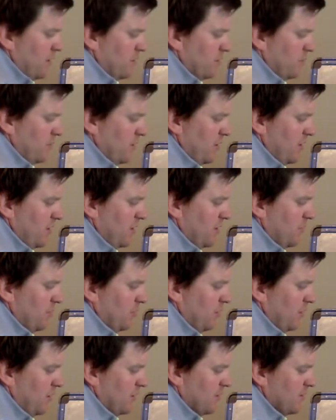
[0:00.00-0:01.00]
is we need the
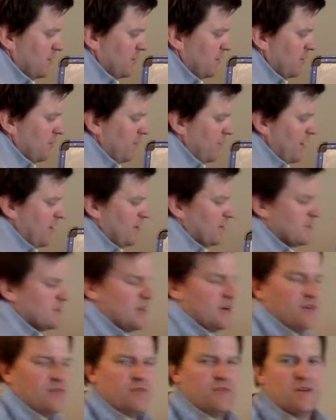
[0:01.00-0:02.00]
plus and the minus
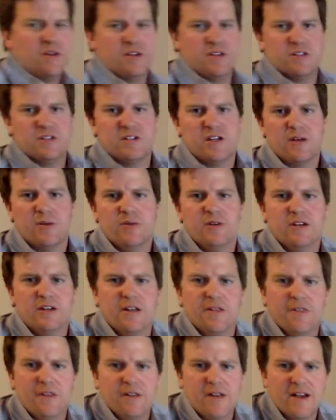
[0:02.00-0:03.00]
out front, just like we did
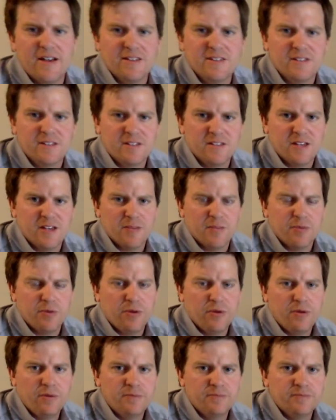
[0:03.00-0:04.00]
on the last
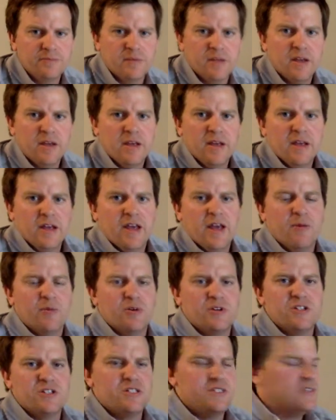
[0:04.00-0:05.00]
example, and
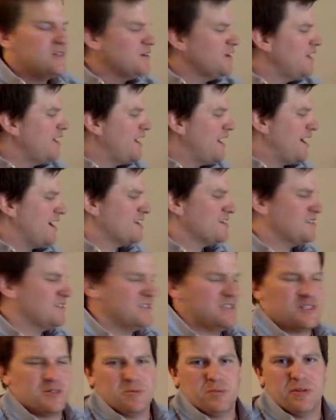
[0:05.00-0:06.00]
we're still going to
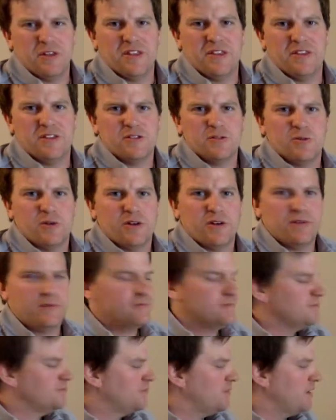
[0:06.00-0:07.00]
actually split this one,
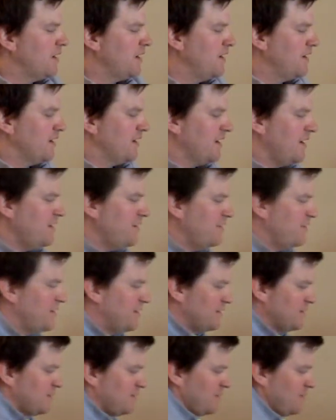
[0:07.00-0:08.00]
okay?
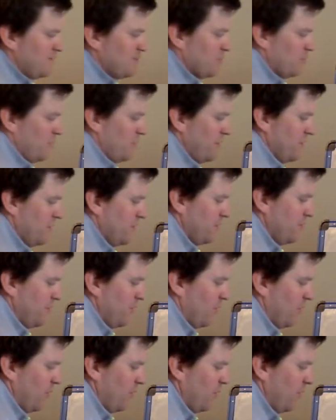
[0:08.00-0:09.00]
It seems weird,
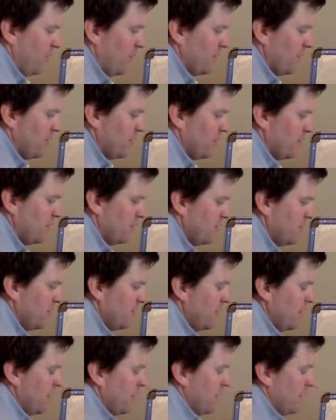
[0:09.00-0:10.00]
but what we're going to
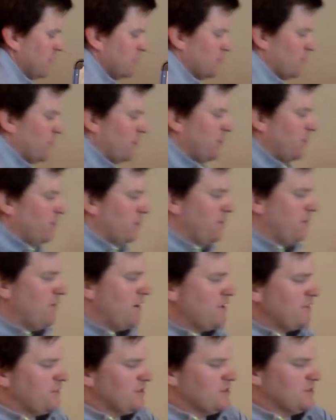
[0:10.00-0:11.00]
do is we're going to
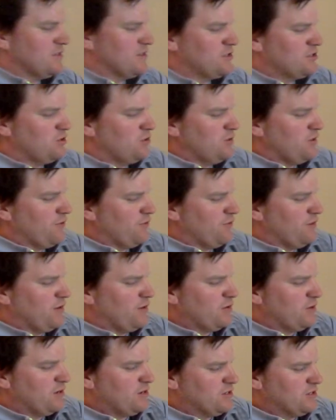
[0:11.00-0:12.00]
rewrite this as 2 different
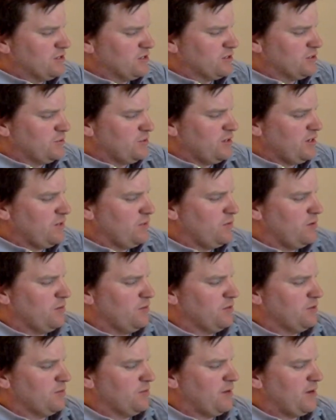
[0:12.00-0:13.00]
equations because we need one
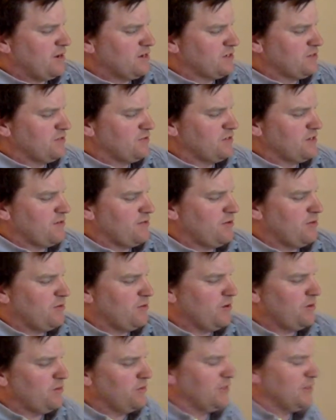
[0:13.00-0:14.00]
with the positive 7,
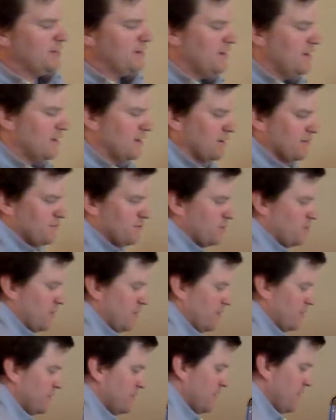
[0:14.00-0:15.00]
one with the negative
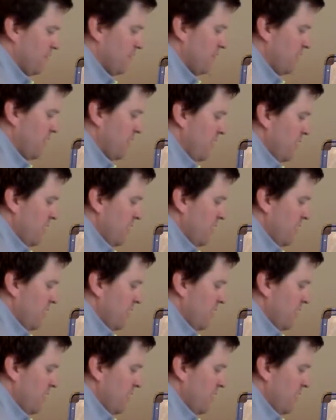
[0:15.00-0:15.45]
square root of 7.